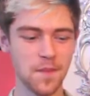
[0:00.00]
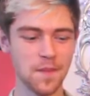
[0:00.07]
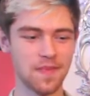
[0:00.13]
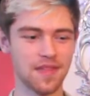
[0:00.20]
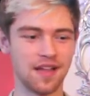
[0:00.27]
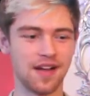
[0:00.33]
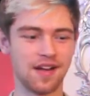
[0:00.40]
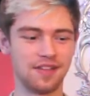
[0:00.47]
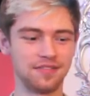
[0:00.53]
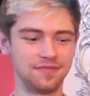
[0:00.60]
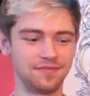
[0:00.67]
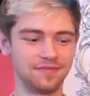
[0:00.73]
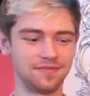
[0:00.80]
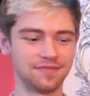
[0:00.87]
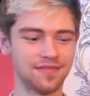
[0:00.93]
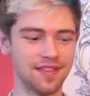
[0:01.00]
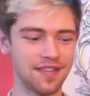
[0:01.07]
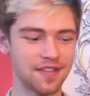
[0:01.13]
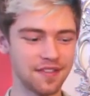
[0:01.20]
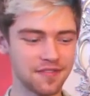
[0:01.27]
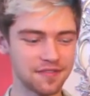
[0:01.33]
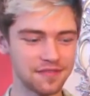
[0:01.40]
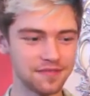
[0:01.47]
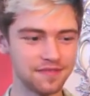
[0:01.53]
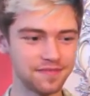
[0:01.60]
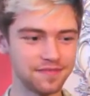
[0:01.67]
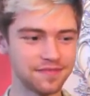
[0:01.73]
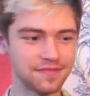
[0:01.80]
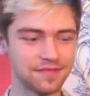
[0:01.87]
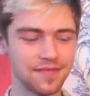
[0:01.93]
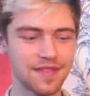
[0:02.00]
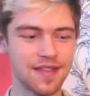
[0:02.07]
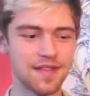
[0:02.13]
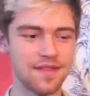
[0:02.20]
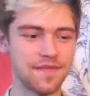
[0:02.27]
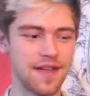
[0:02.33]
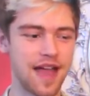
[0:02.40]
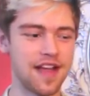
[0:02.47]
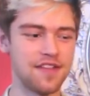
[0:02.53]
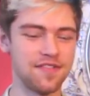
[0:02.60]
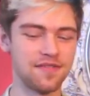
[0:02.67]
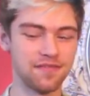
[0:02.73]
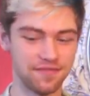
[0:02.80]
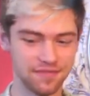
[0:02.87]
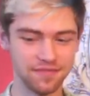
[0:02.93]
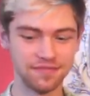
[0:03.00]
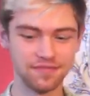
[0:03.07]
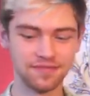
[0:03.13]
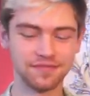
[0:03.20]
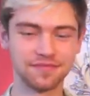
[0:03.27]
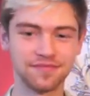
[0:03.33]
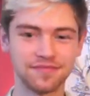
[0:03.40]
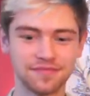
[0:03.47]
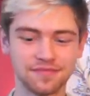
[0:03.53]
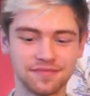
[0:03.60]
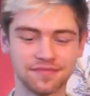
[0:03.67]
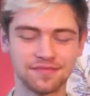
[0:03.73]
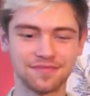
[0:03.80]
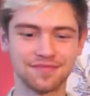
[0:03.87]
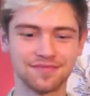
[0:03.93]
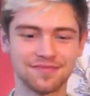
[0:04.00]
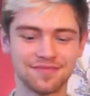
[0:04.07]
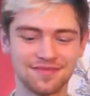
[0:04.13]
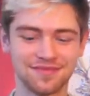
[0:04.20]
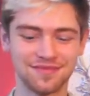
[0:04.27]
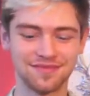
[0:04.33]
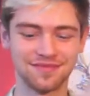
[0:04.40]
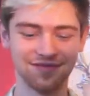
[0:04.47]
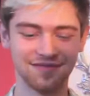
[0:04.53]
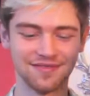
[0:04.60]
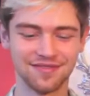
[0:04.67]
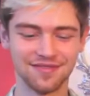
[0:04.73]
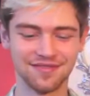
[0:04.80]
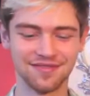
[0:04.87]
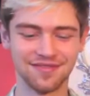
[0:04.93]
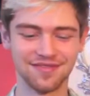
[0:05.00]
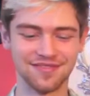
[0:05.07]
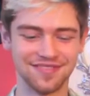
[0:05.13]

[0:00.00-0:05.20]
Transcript: [no speech]